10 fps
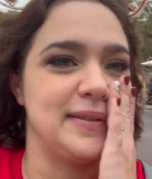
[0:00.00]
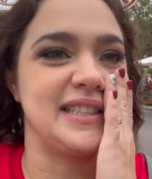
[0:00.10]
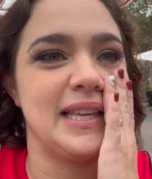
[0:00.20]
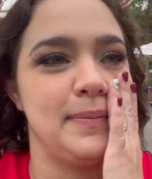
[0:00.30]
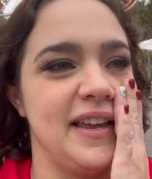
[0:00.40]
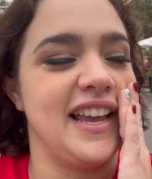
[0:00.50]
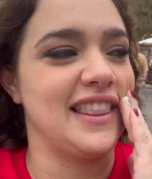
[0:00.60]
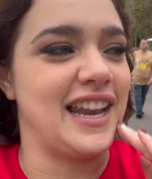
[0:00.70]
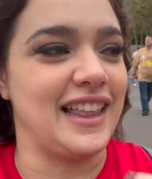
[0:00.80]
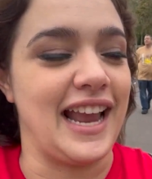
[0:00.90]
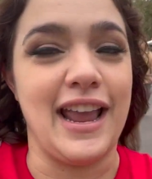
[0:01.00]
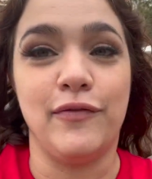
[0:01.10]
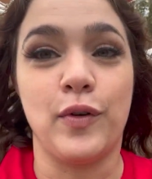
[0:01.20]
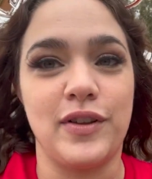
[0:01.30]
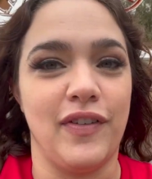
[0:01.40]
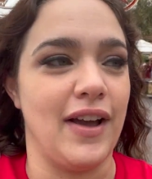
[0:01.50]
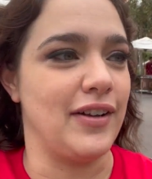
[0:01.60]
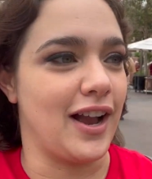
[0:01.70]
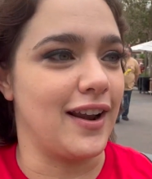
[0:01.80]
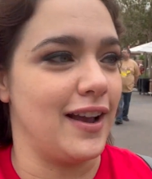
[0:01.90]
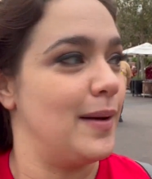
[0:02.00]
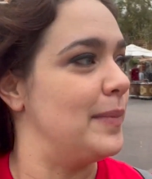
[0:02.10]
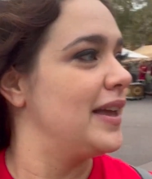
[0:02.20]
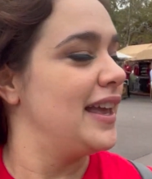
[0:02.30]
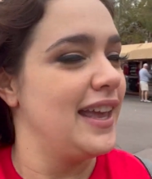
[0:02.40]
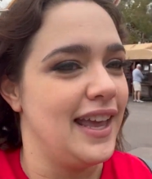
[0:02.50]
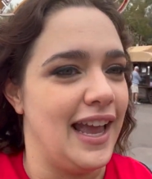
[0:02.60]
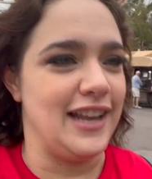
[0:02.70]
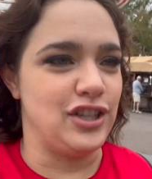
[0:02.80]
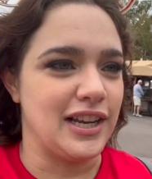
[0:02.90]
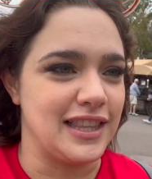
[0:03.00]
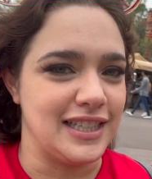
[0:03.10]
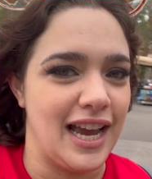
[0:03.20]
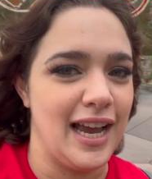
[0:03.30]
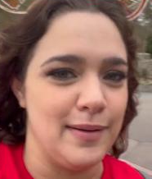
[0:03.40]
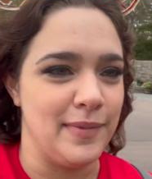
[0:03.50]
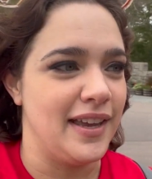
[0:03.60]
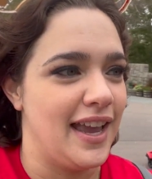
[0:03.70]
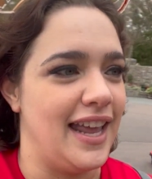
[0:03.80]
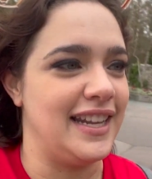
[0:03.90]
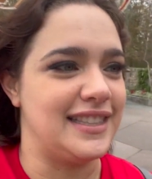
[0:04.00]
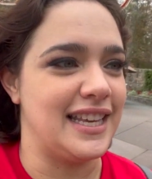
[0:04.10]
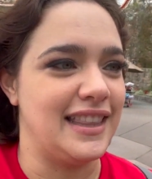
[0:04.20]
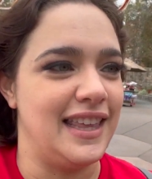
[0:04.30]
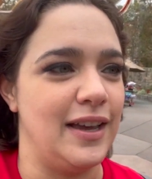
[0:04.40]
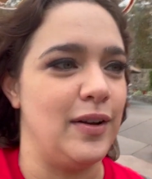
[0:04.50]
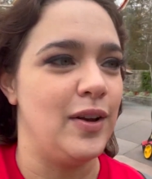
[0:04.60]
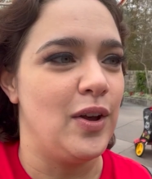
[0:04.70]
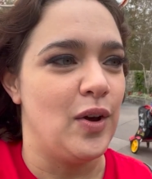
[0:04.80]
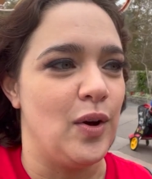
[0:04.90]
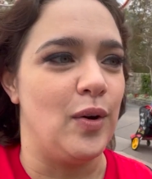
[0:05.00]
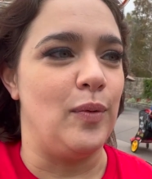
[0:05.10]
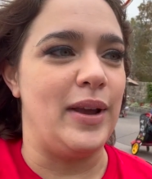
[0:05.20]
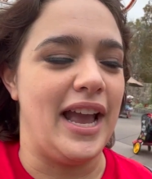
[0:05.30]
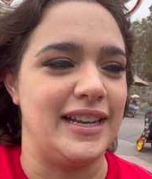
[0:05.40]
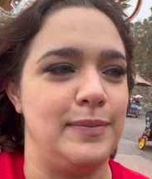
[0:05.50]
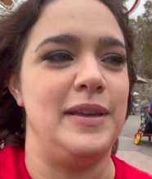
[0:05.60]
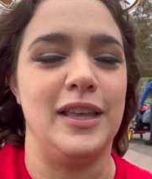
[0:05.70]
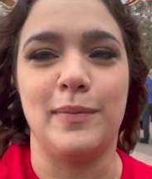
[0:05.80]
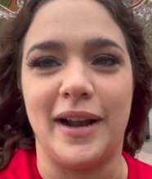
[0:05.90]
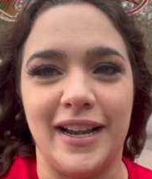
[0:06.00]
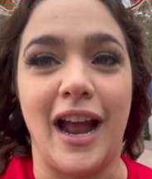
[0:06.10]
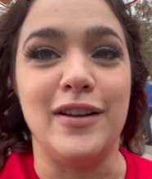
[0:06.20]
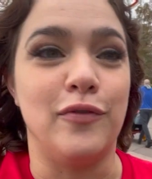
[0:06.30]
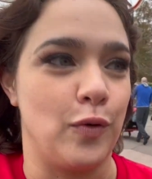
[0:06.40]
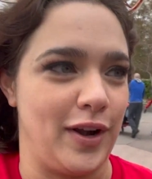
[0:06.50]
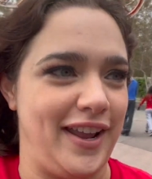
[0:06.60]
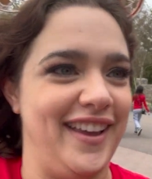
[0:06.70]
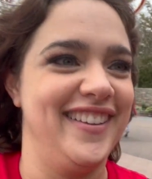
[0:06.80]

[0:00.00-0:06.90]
sleeping, and then at like 8.45 I got up and checked the time, and it said that we had to be there by 9.40.